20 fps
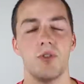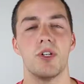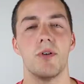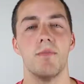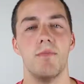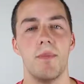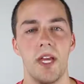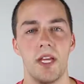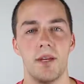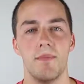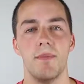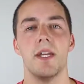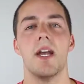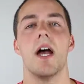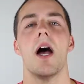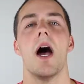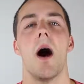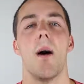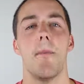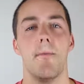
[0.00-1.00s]
to make me
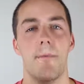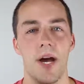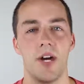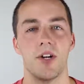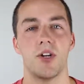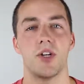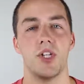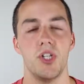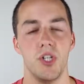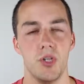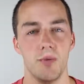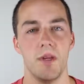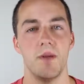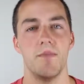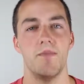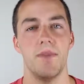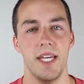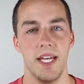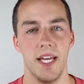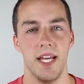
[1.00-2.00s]
a better
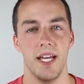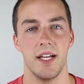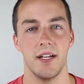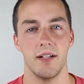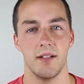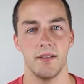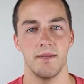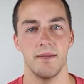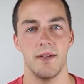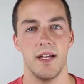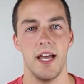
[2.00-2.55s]
human being